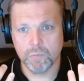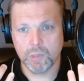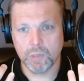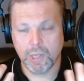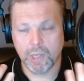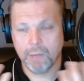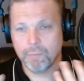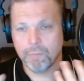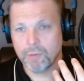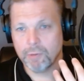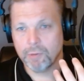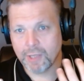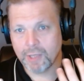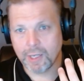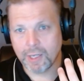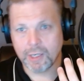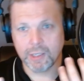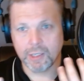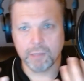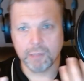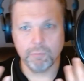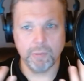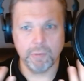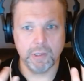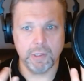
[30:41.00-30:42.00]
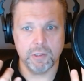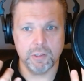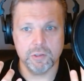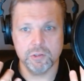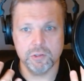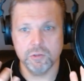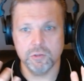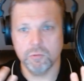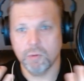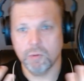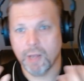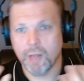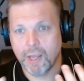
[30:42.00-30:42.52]
empathetic because
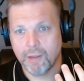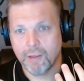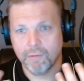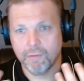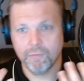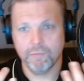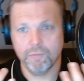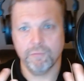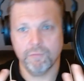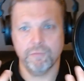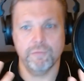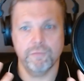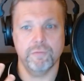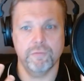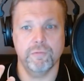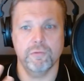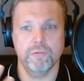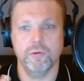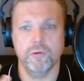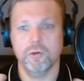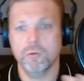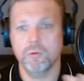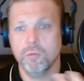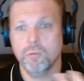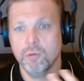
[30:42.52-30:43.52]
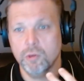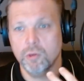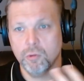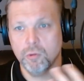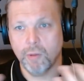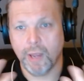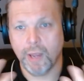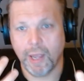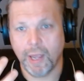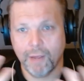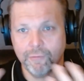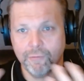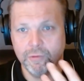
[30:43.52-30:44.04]
you have
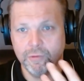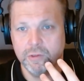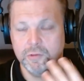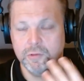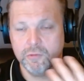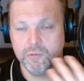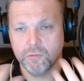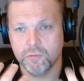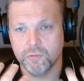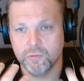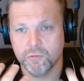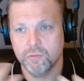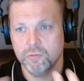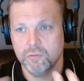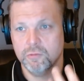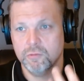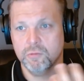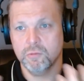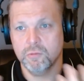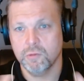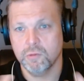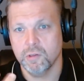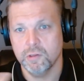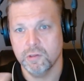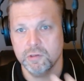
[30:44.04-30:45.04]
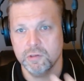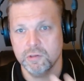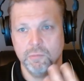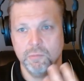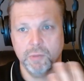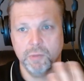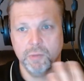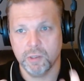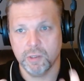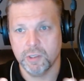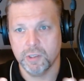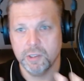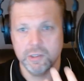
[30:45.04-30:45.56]
this
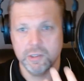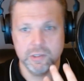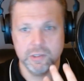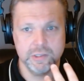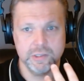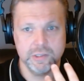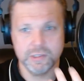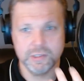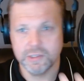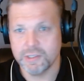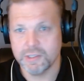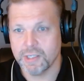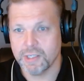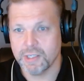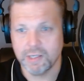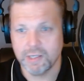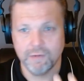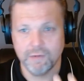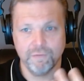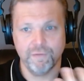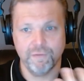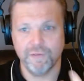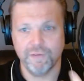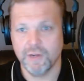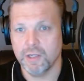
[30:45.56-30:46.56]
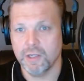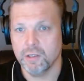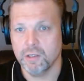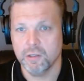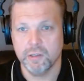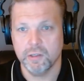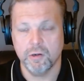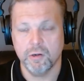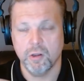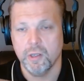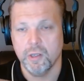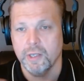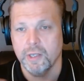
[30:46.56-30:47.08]
ability to see and feel
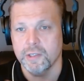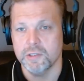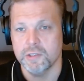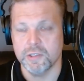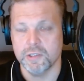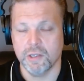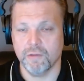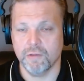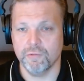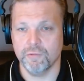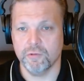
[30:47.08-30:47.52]
and all that stuff.